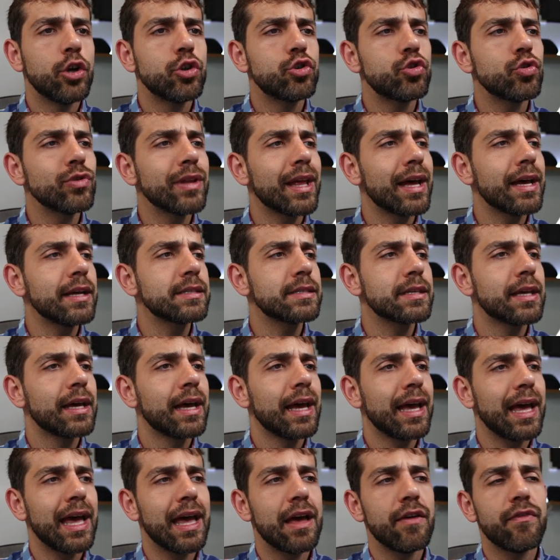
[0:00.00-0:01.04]
TrueNAS
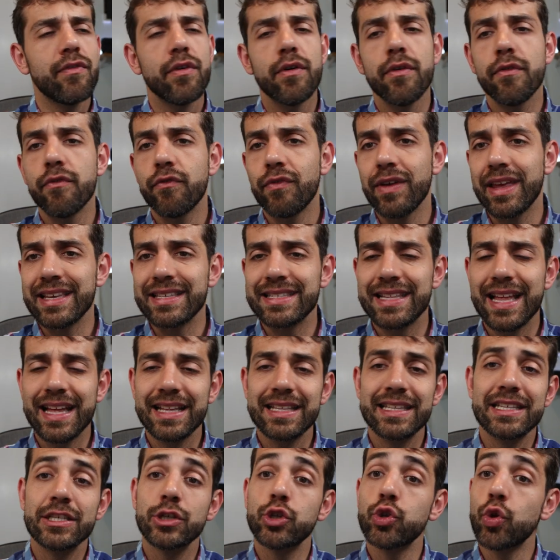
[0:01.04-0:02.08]
have things
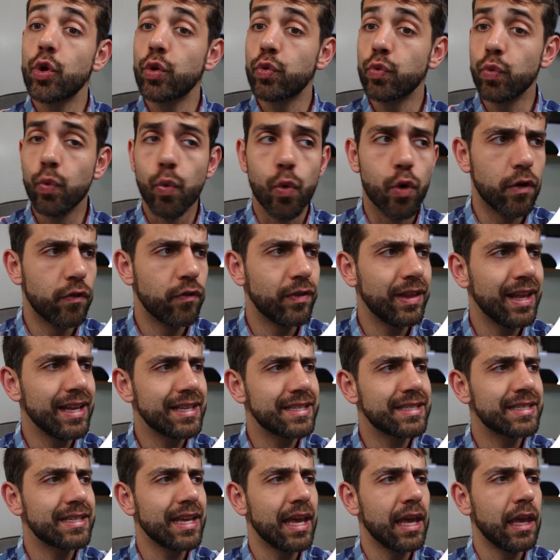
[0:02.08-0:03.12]
that is not worth.
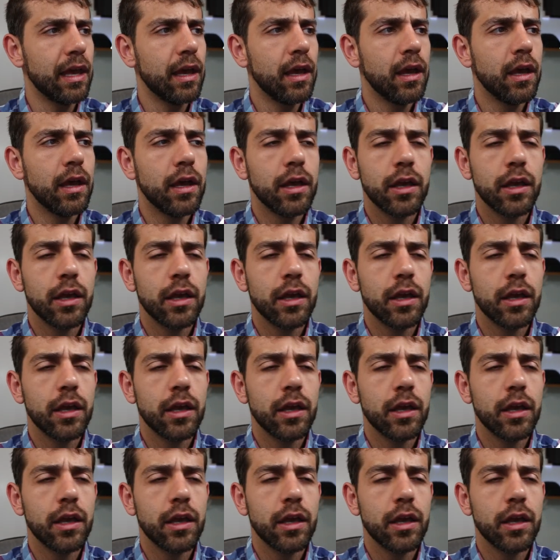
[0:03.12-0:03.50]
Let's say